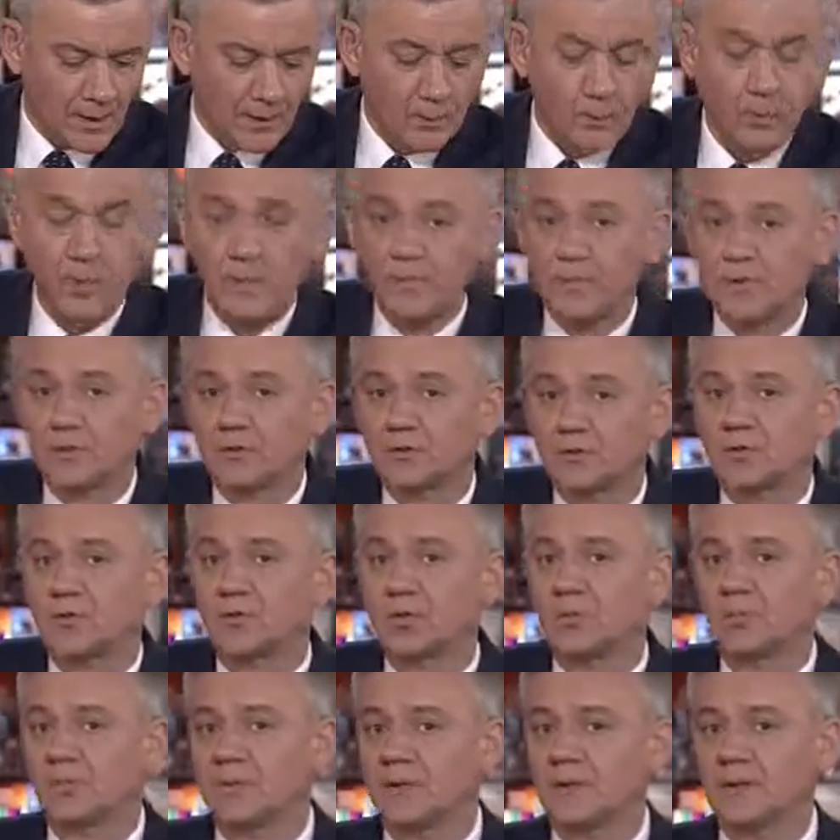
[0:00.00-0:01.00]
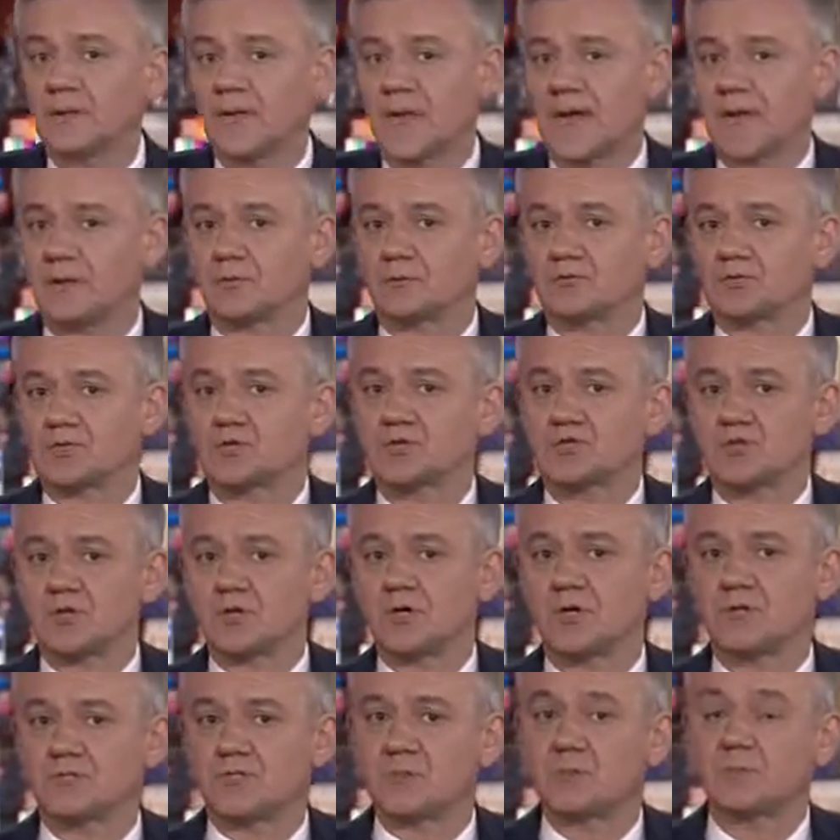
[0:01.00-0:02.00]
Women could be allowed to
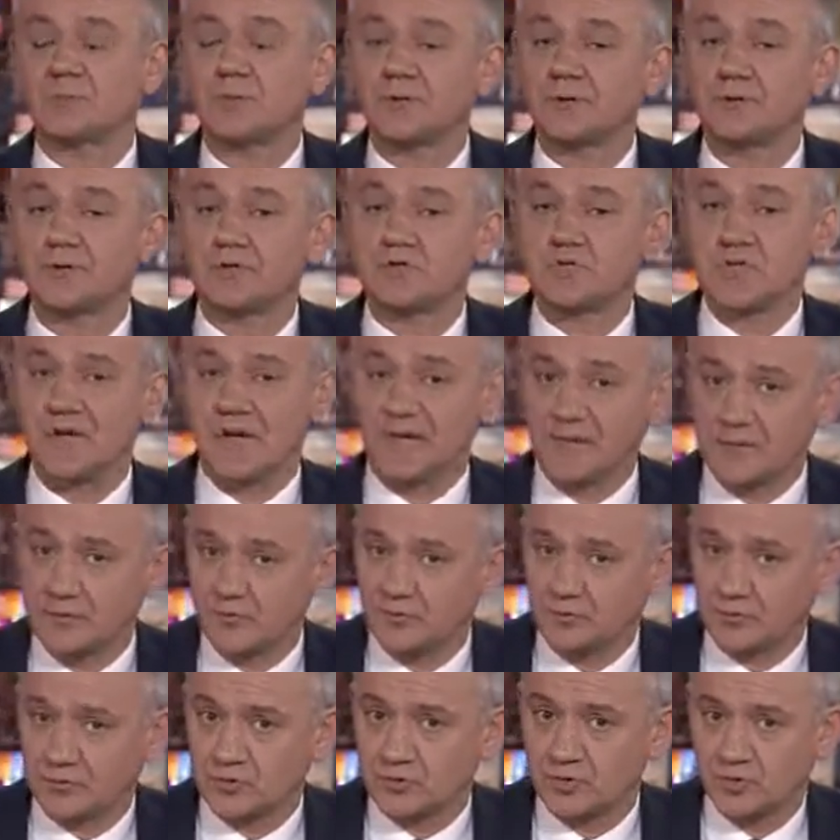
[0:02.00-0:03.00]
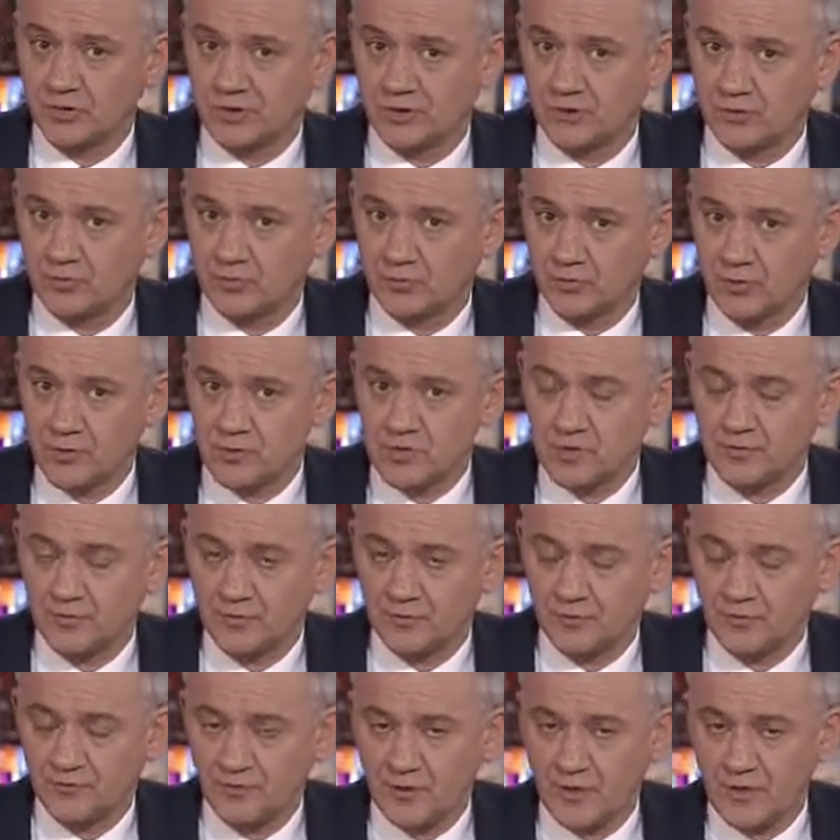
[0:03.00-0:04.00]
serve in British infantry units
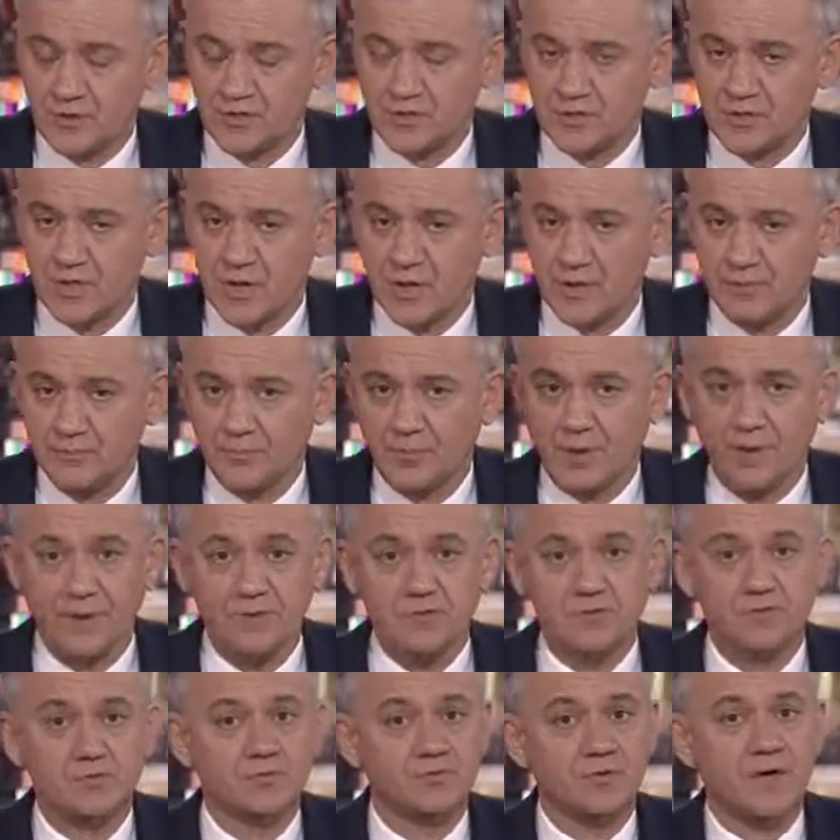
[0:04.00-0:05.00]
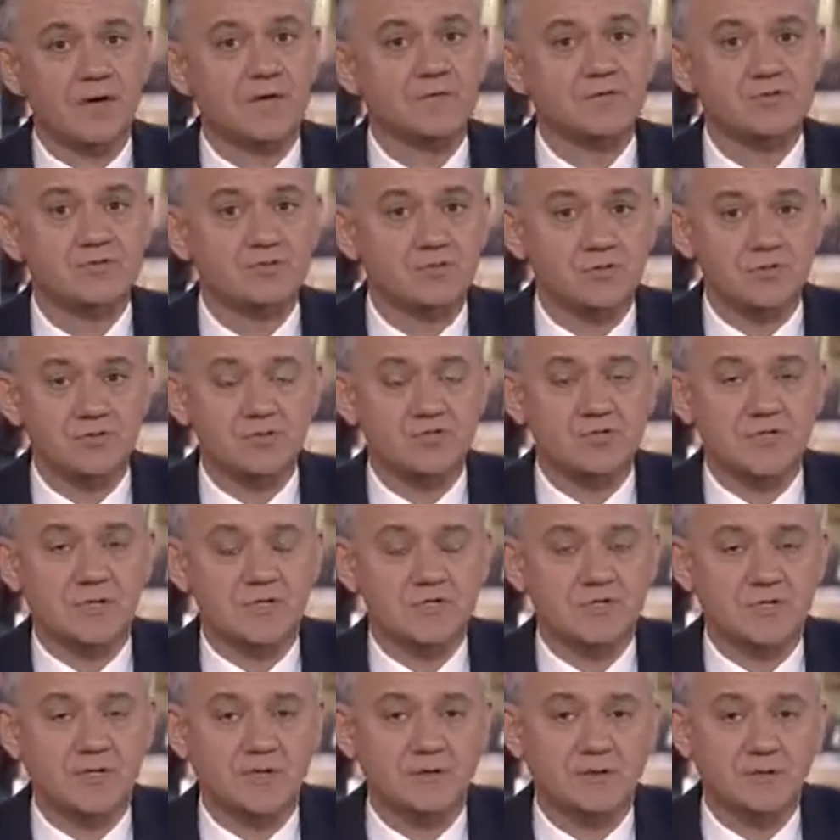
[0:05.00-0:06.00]
for the first time by
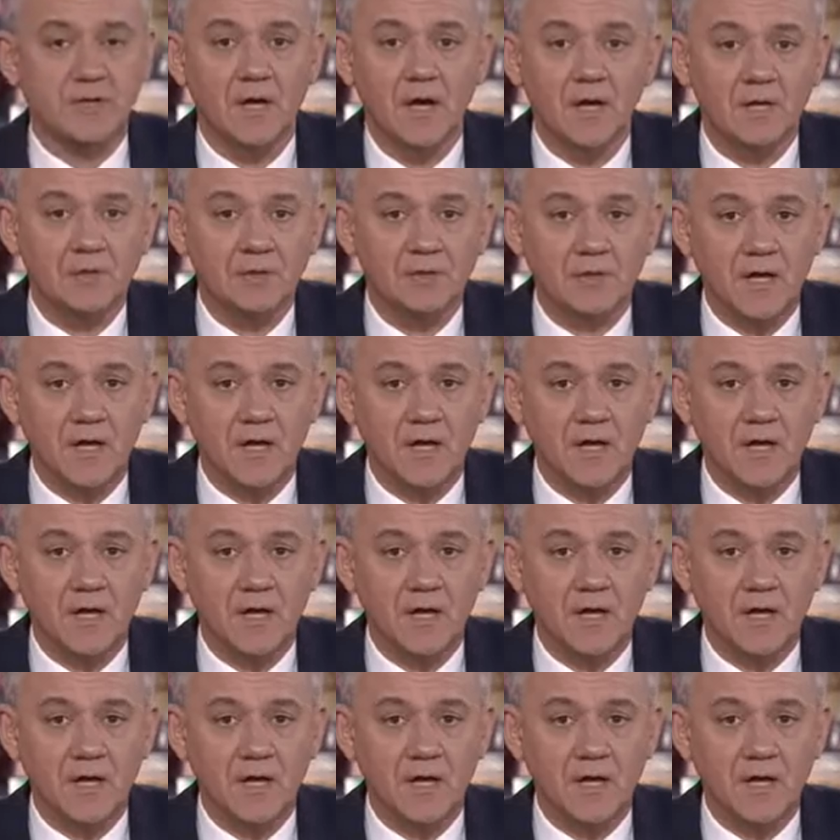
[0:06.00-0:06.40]
2016.